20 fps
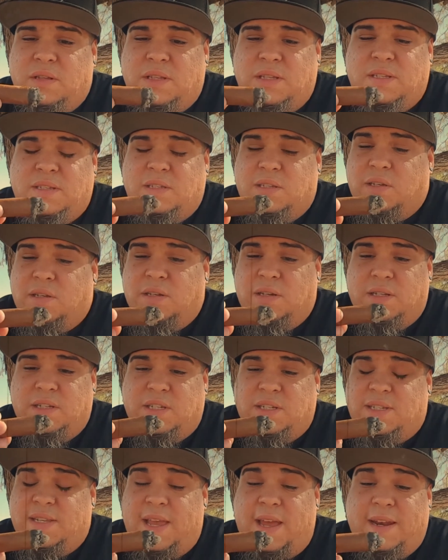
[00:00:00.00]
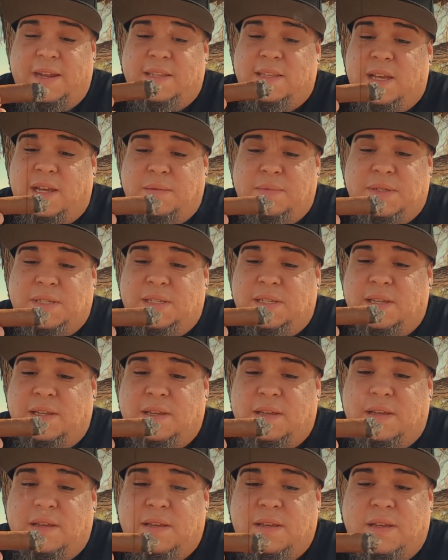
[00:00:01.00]
This is a good just anytime
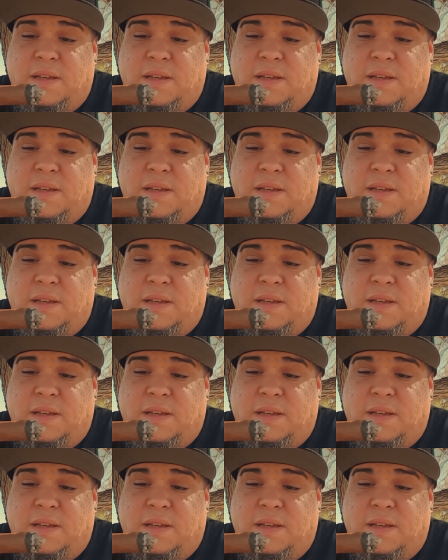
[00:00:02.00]
stick.